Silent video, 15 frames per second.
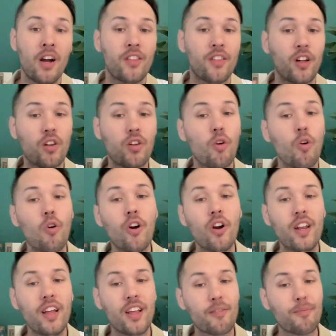the
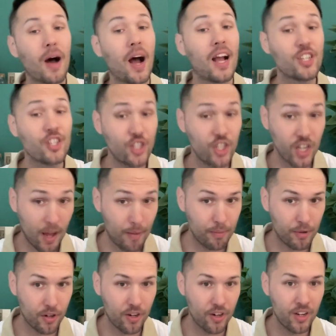Lord is my
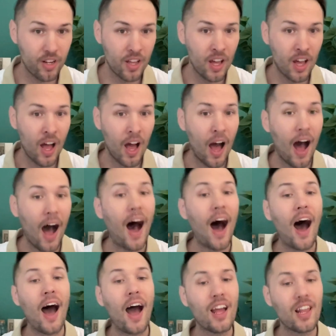shepherd,
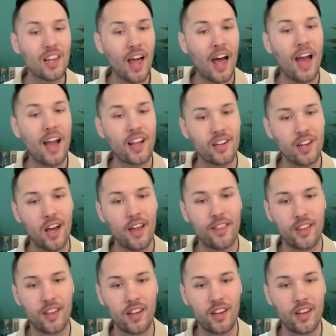I lack
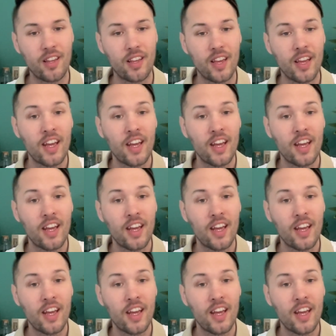nothing.